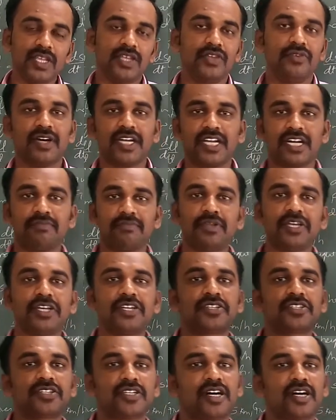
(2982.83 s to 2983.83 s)
your
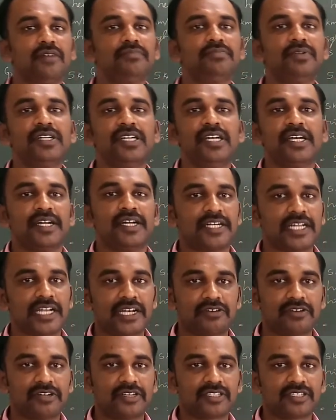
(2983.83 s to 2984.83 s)
application of
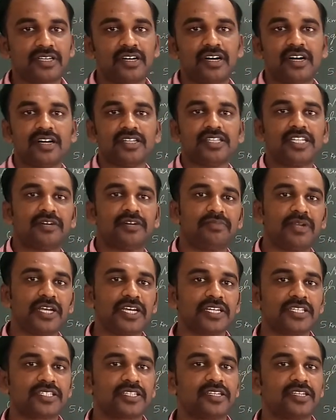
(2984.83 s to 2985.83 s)
derivatives, all the
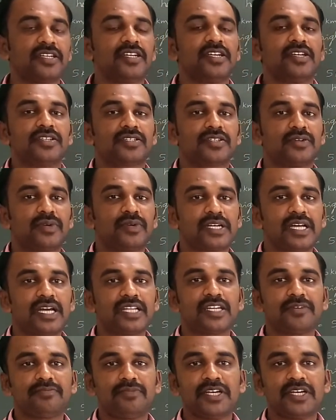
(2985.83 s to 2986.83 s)
application. So what
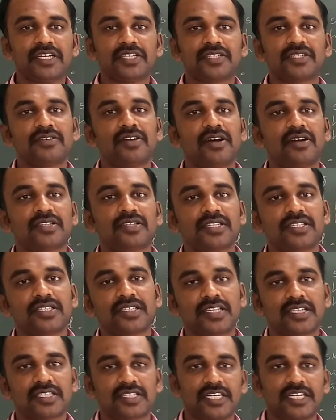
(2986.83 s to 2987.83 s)
are the application you have just
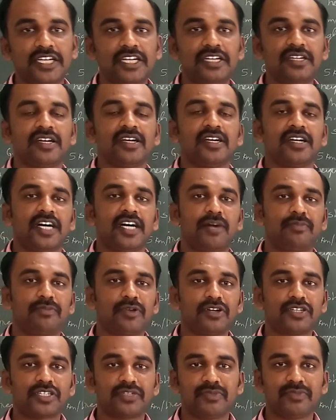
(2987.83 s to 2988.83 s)
studied?
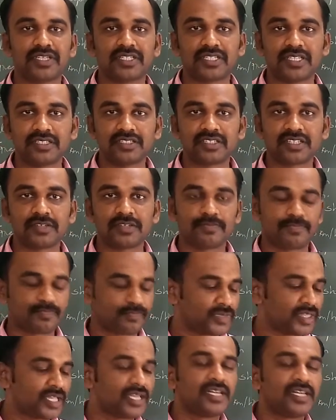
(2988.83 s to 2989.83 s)
Approximations,
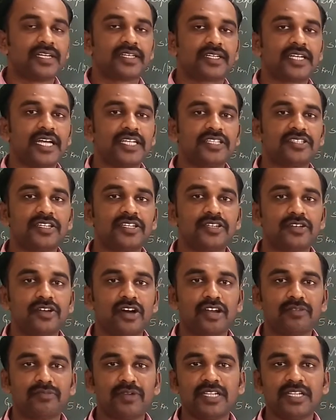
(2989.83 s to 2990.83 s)
tangent
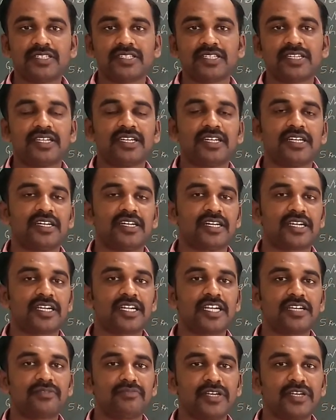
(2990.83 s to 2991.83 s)
normals,
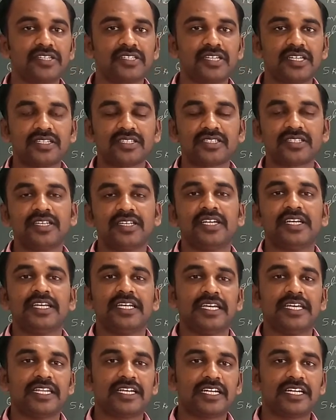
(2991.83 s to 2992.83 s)
rate measures,
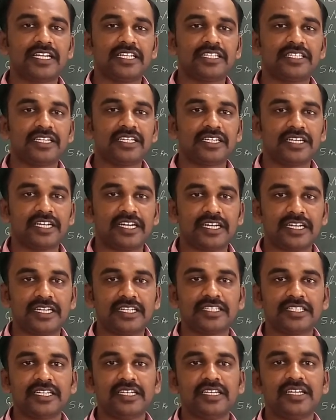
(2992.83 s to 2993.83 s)
increasing,
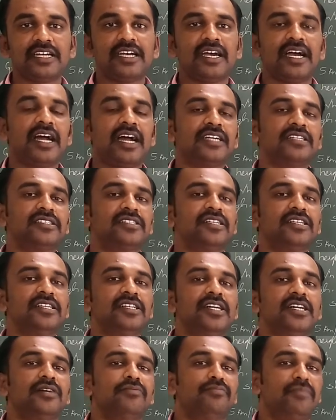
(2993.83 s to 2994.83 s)
decreasing, and
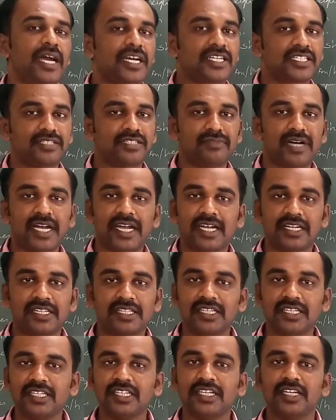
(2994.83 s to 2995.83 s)
the maxima
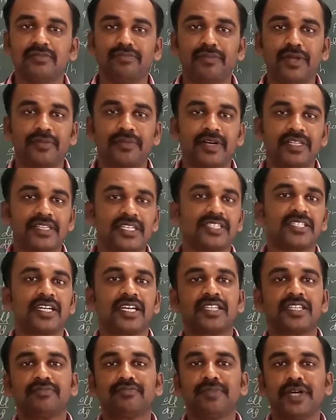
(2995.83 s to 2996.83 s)
and the minimum. These
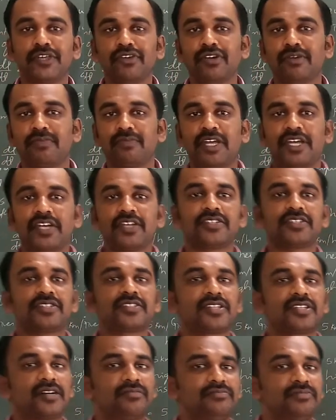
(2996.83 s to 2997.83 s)
are the 5
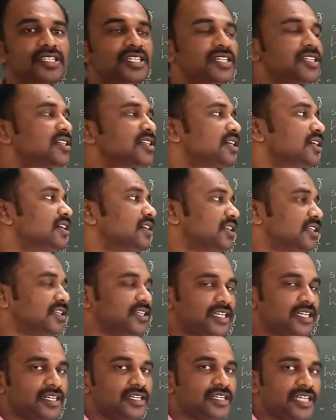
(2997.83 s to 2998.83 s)
applications of the
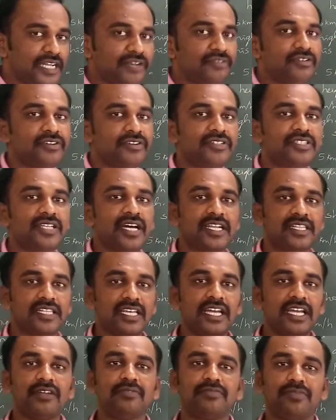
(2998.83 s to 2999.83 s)
derivatives are
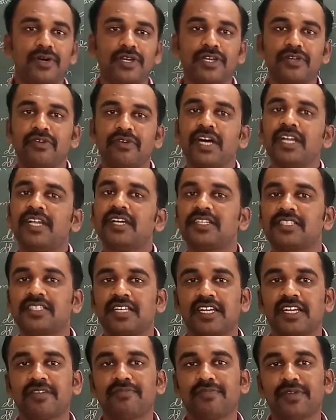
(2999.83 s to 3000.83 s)
there for your
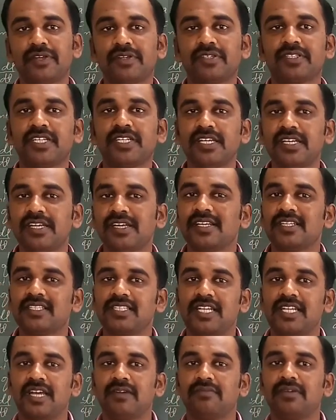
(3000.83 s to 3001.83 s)
second PUC
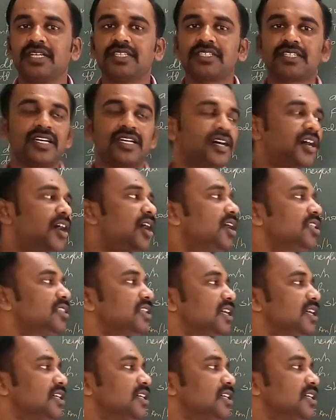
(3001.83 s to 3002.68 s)
syllabus. All